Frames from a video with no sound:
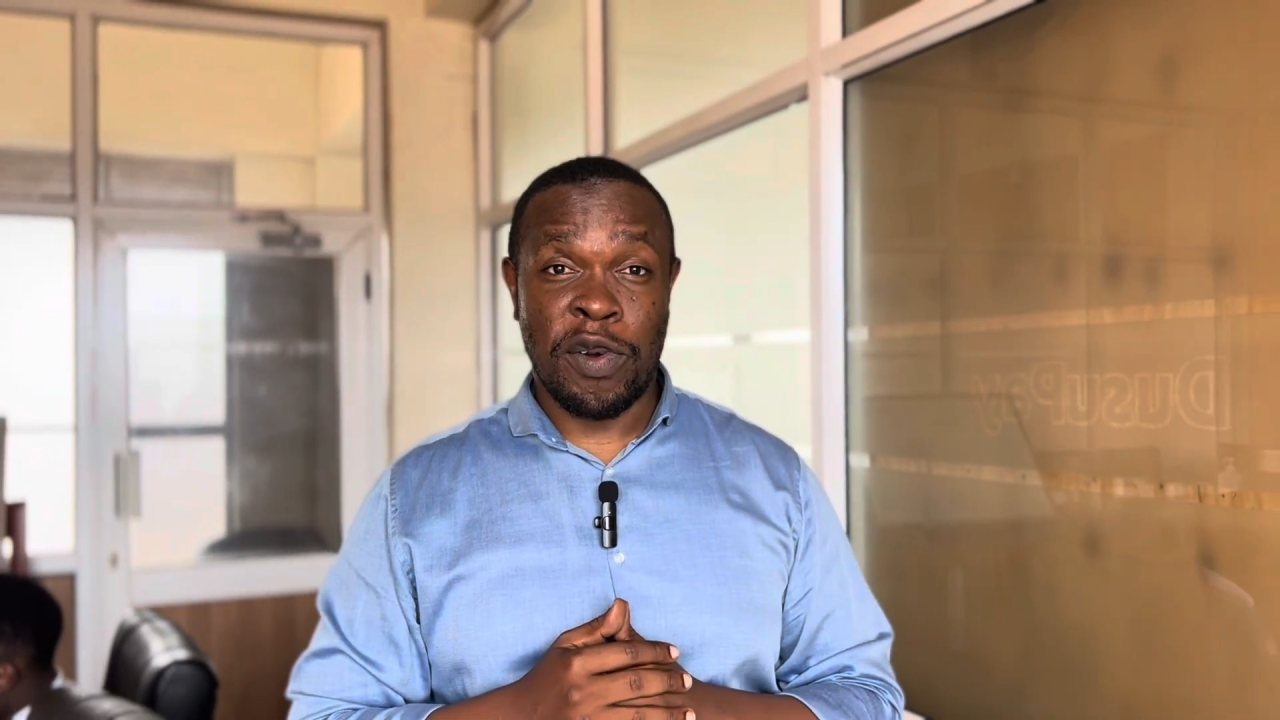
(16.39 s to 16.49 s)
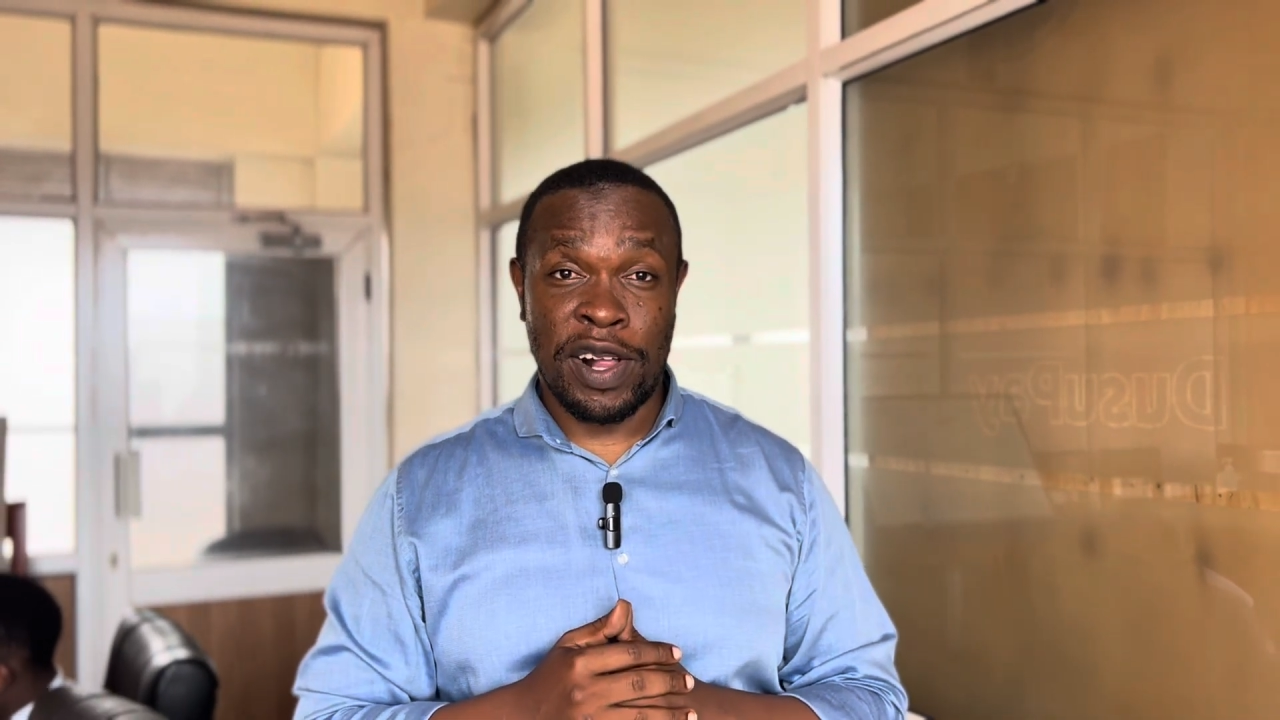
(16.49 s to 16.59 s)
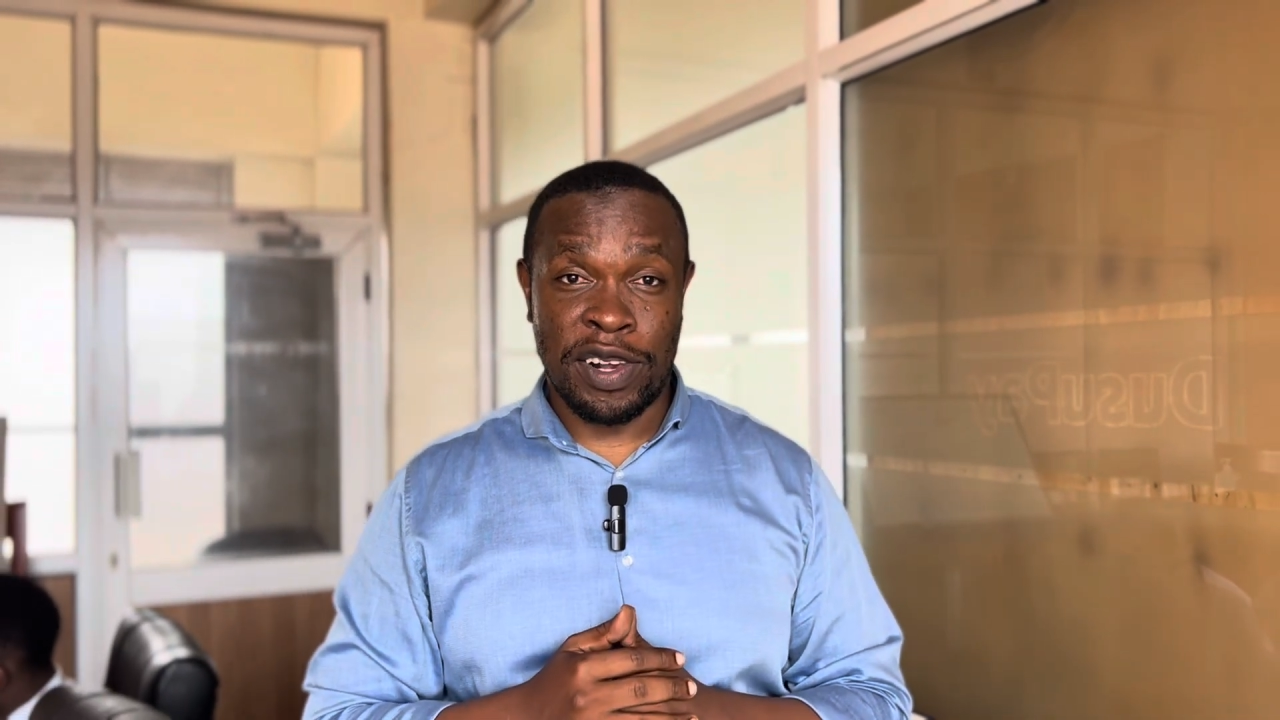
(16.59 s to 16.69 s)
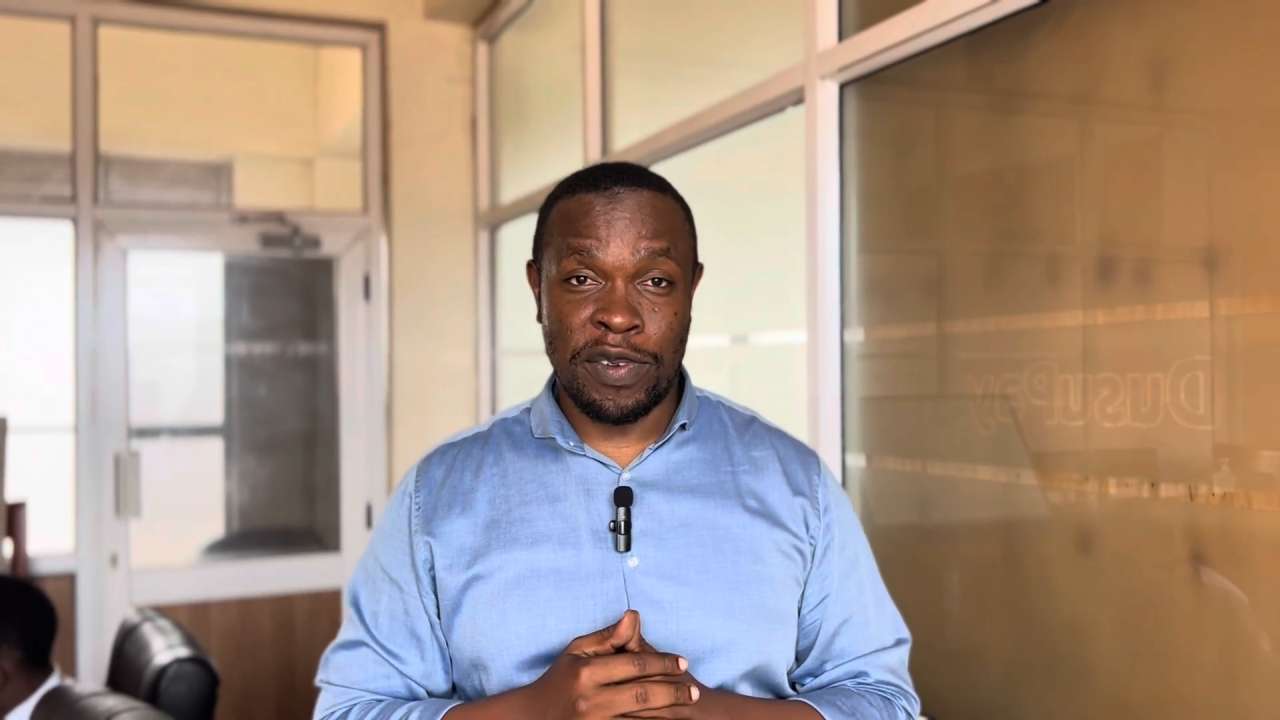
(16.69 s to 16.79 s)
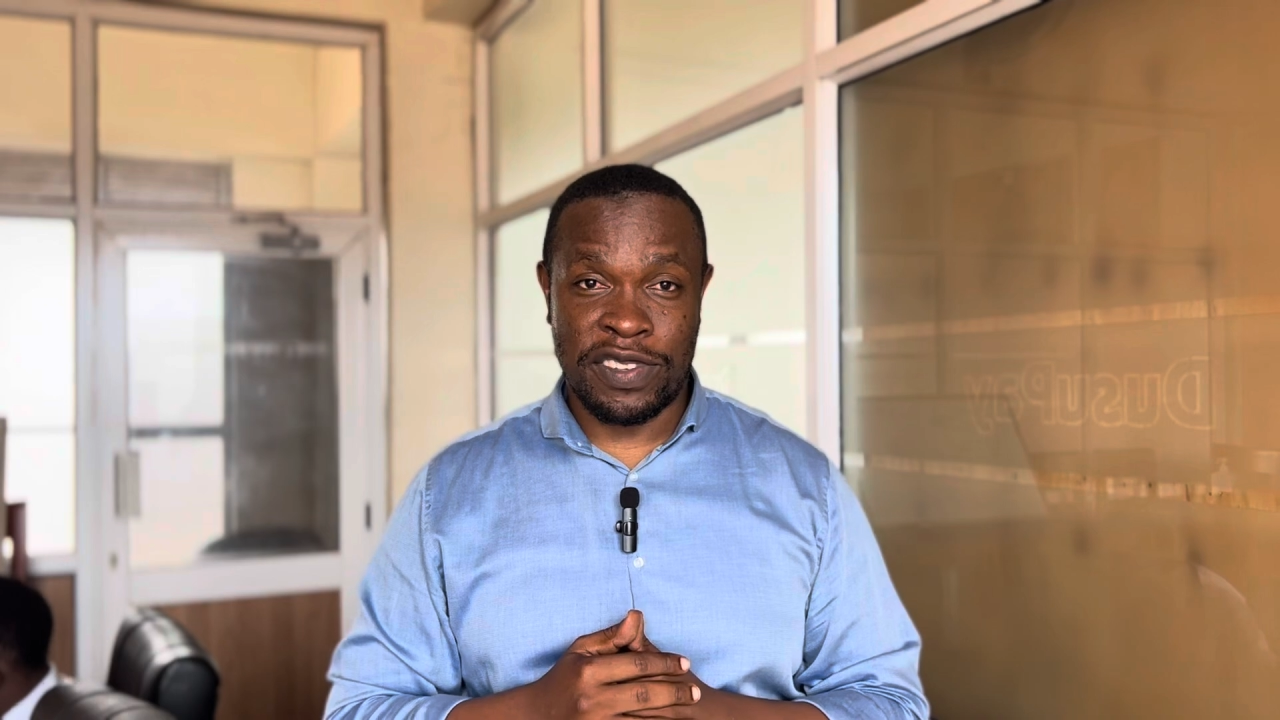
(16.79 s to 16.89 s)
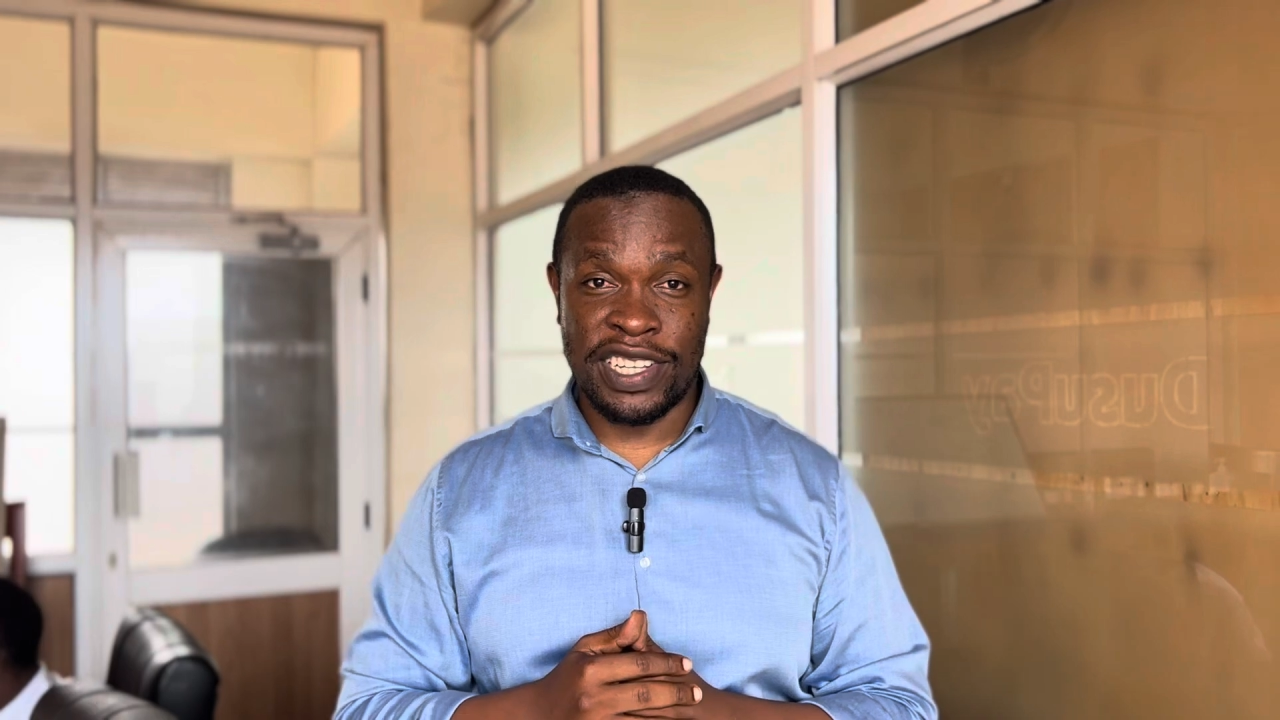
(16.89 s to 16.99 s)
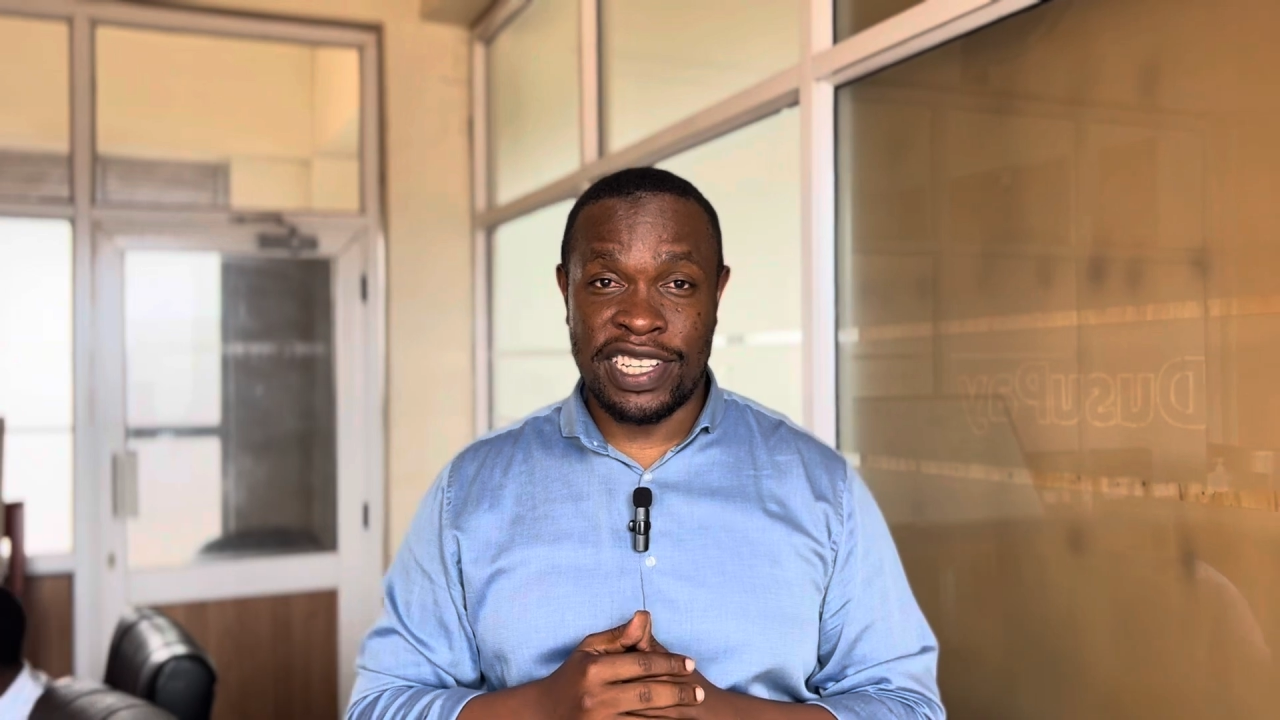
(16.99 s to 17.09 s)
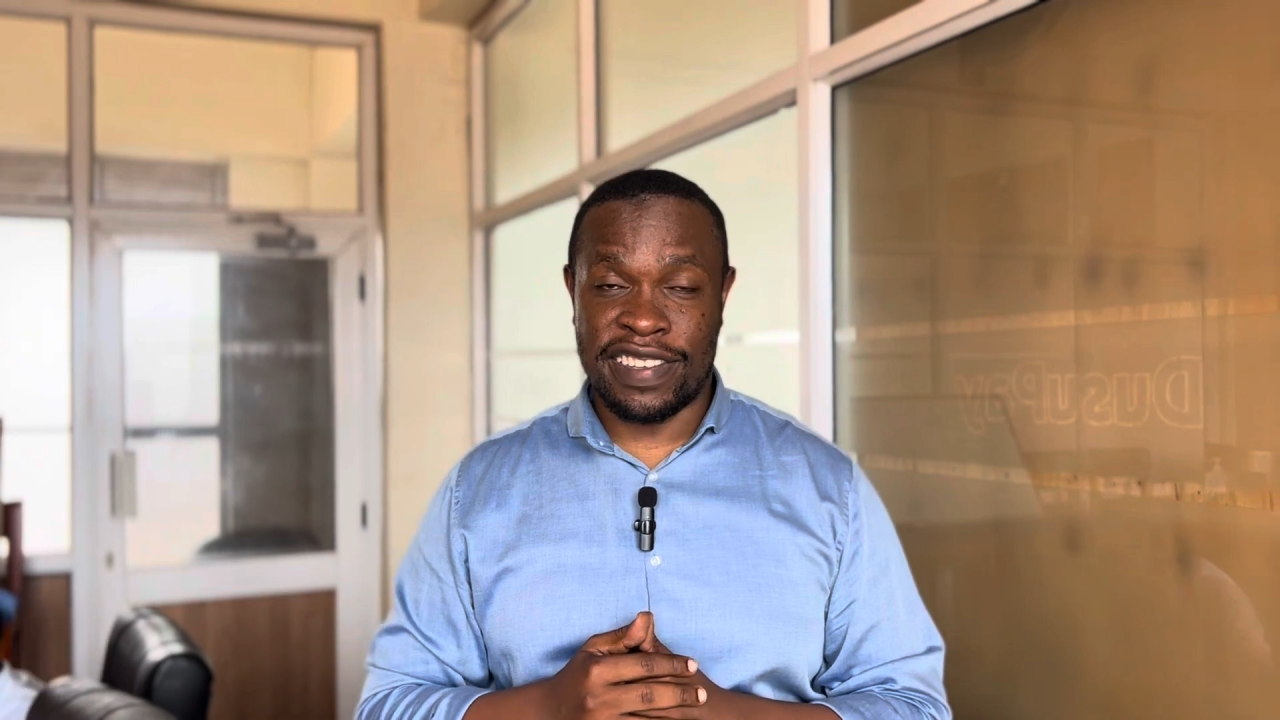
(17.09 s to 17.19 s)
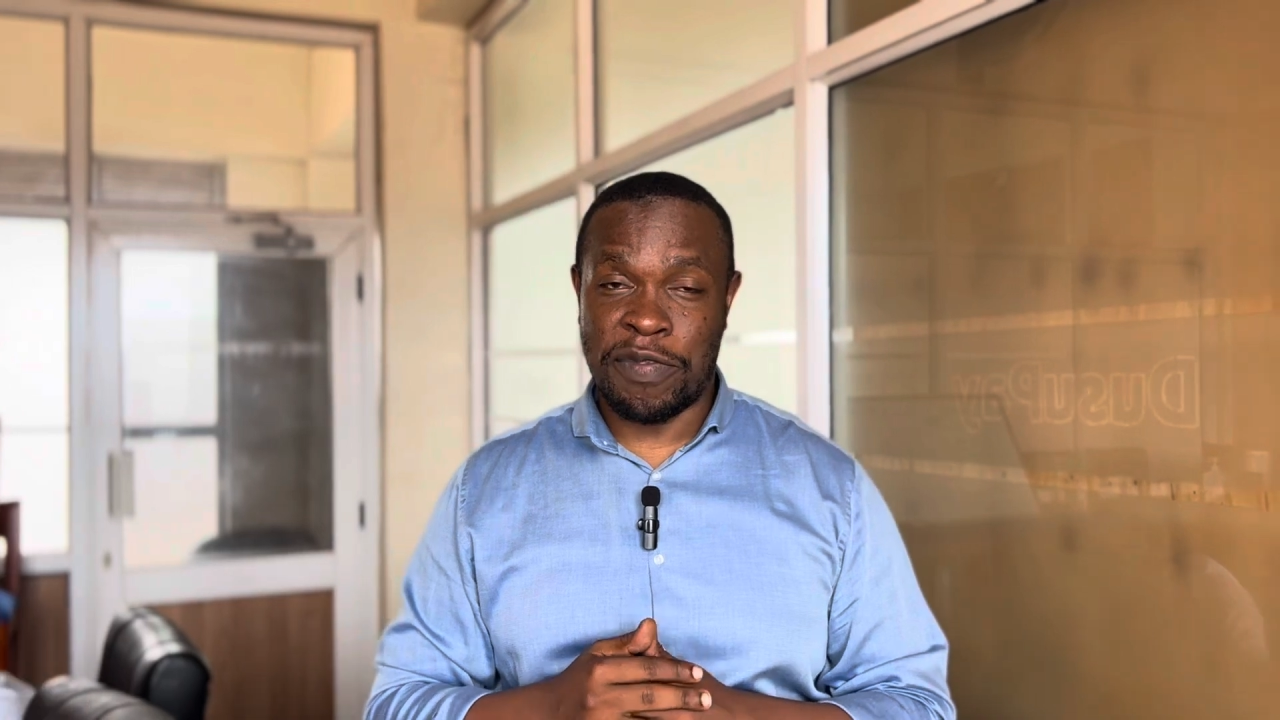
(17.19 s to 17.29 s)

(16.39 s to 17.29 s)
world of sales.